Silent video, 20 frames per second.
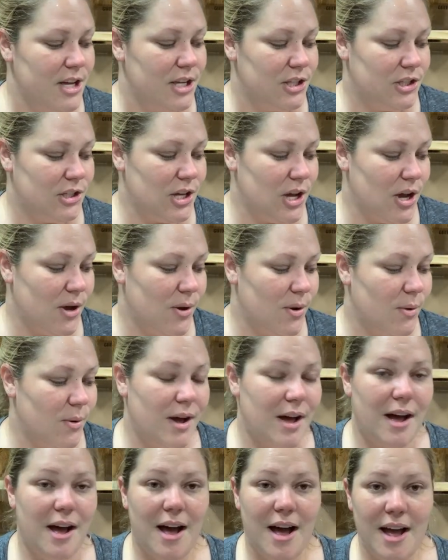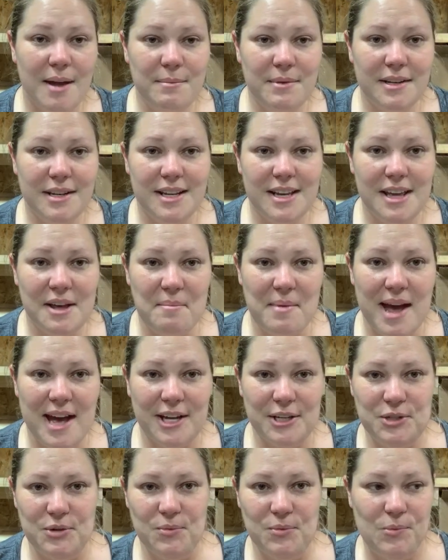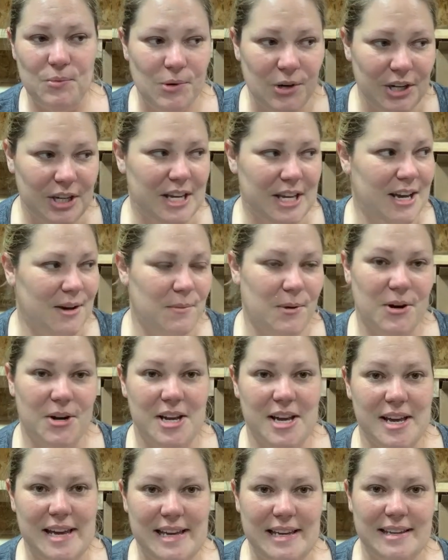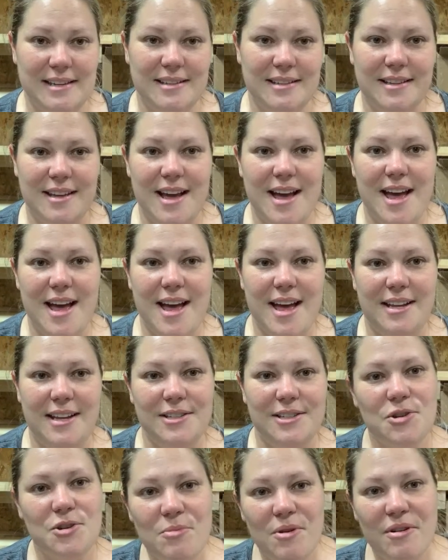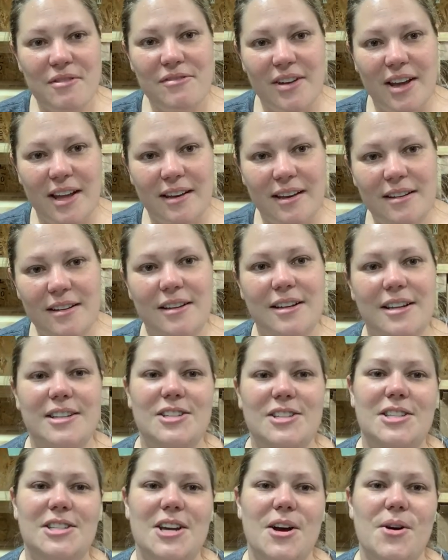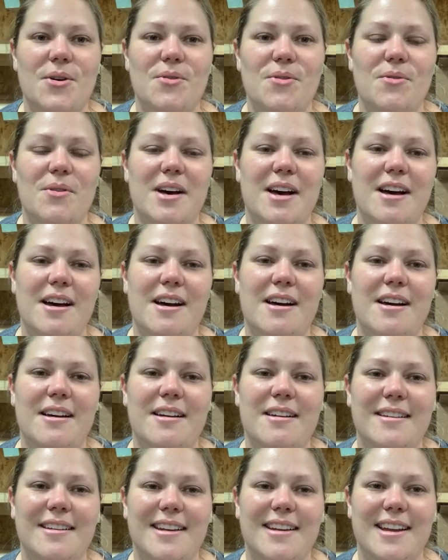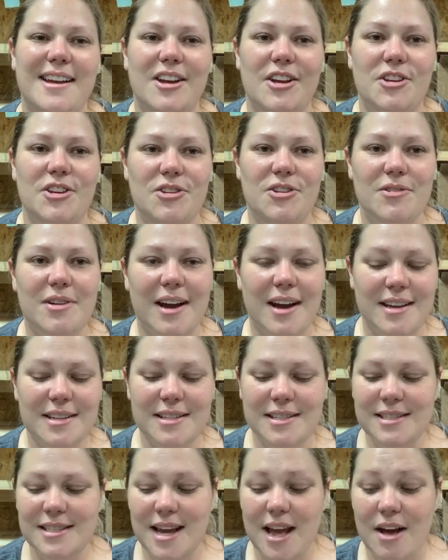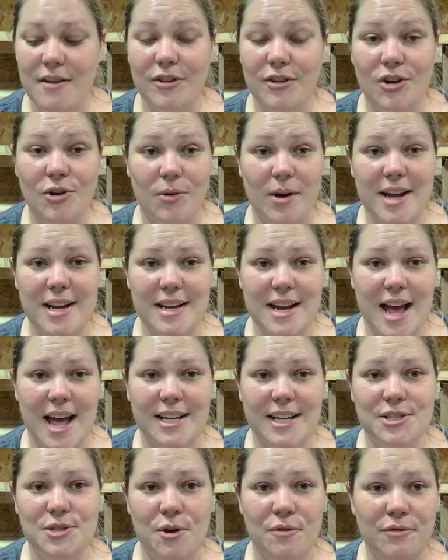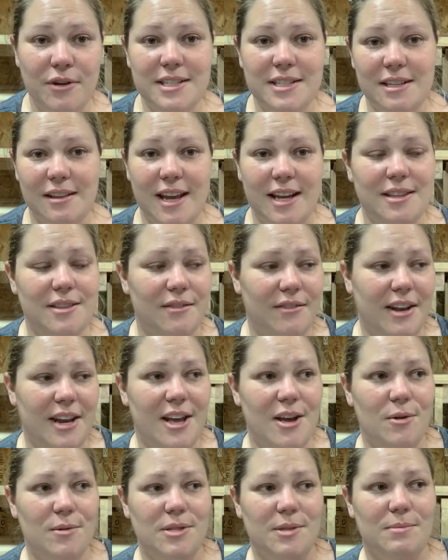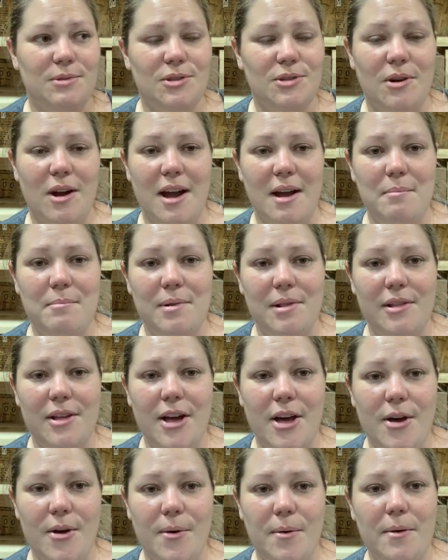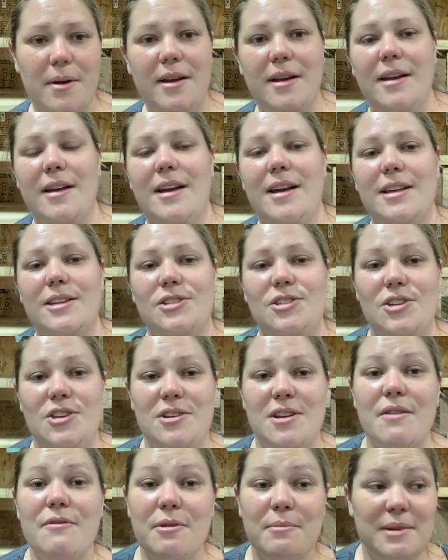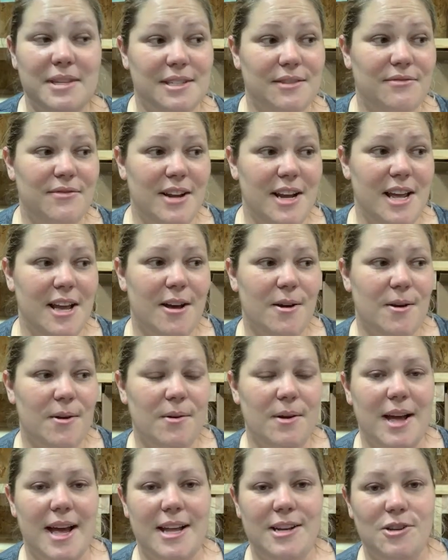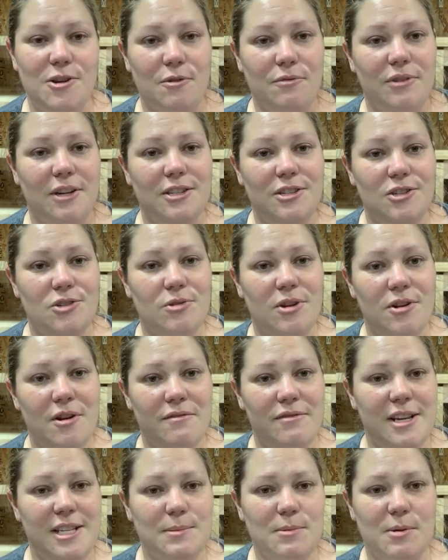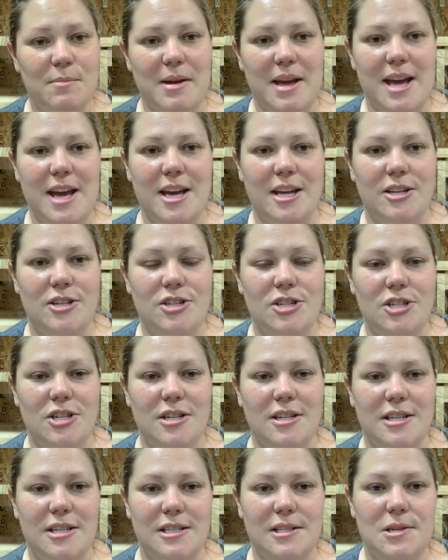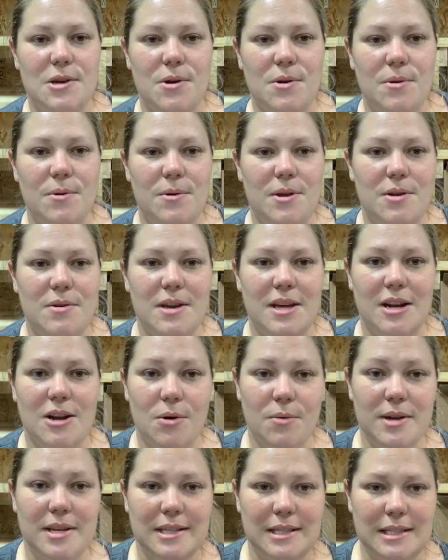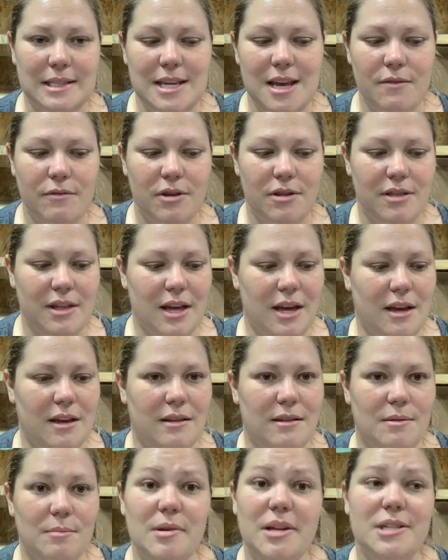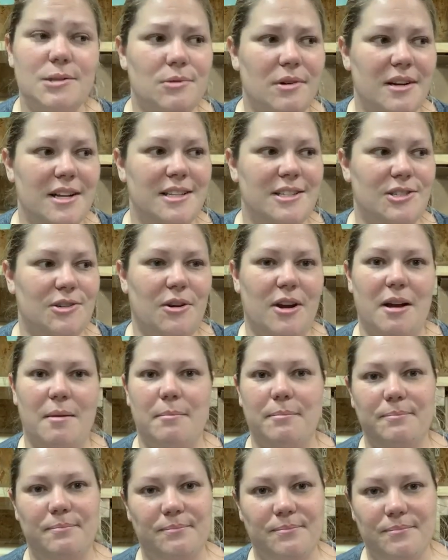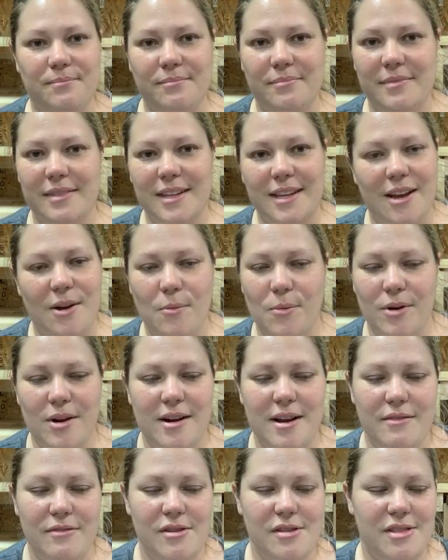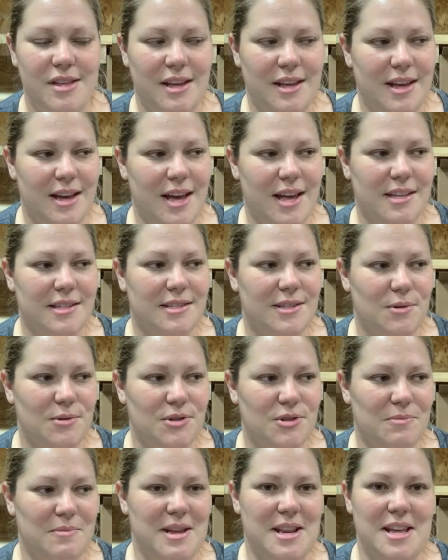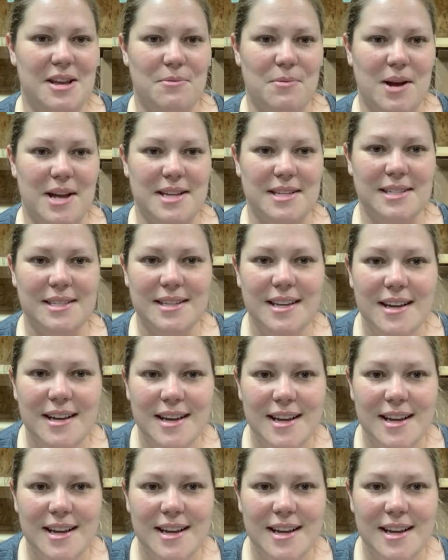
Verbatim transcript: So I'm gonna get back to working, and no more fun. So you guys have a great night. Don't forget to like the video, subscribe below so you never miss a video, and don't forget to join our Facebook page so you can always see everything. Plus we're on Instagram. We're on everything, I guess, social media wise.